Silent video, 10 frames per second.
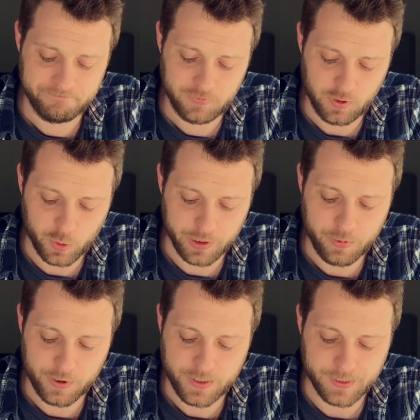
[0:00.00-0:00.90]
what a
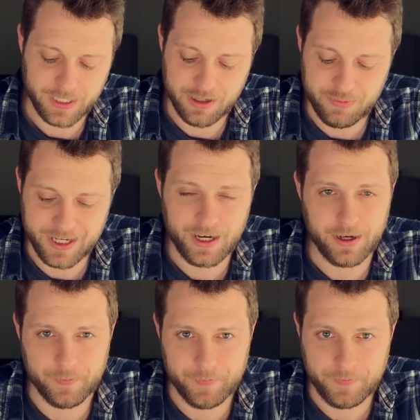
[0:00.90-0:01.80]
person can
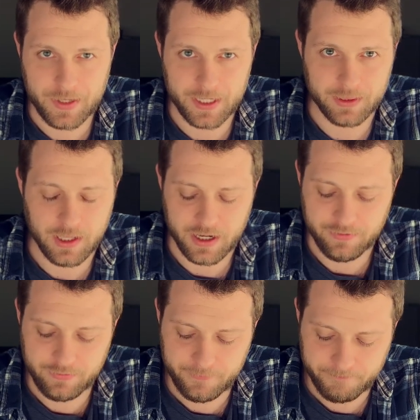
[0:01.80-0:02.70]
become in life.